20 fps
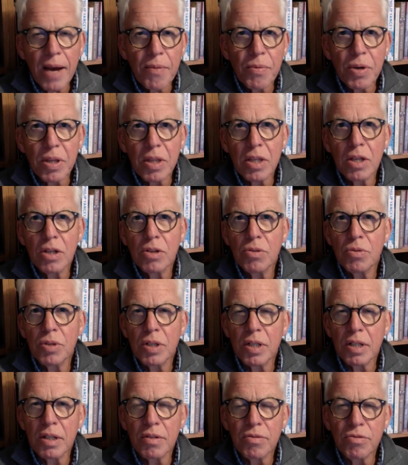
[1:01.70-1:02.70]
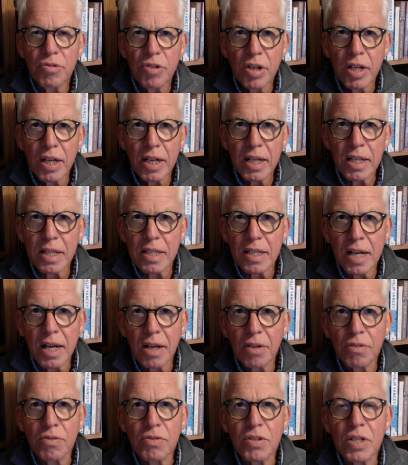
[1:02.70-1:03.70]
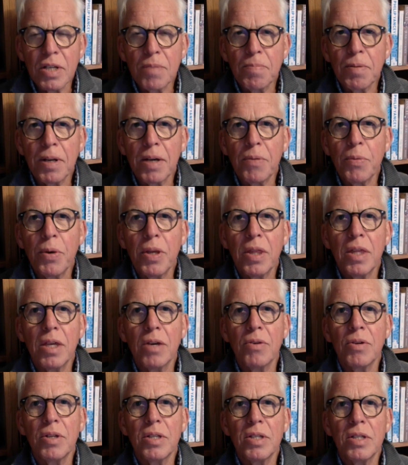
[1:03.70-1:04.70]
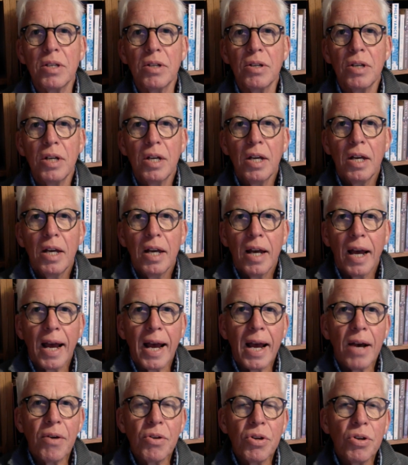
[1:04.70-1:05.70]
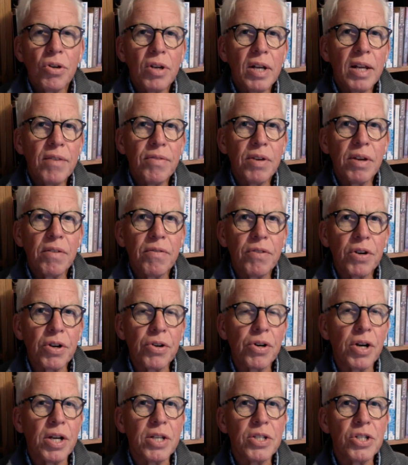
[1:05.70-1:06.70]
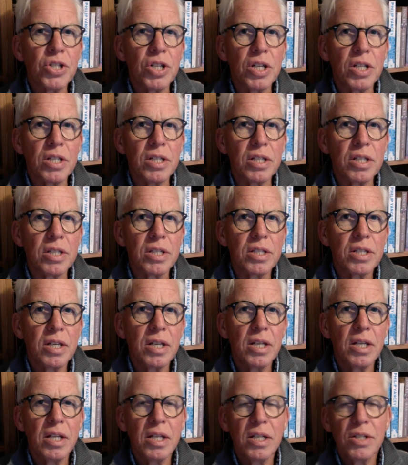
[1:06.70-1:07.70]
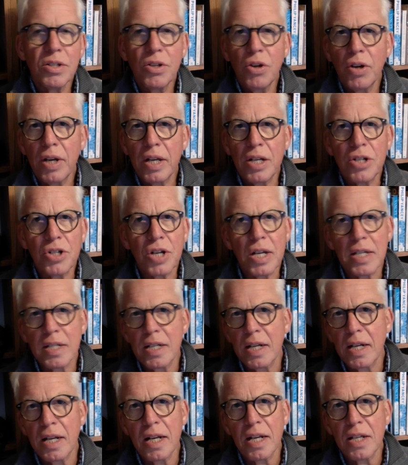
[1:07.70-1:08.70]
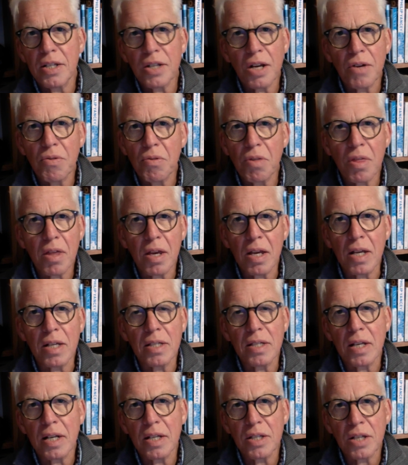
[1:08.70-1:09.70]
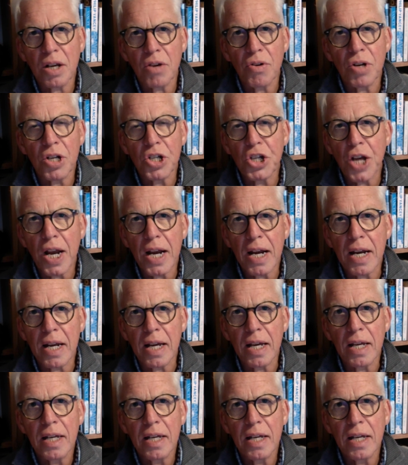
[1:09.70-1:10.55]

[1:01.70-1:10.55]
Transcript: with you and really delve deeply with you into how you're living for Christ Jesus. He's not interested in his own things, in his own agenda.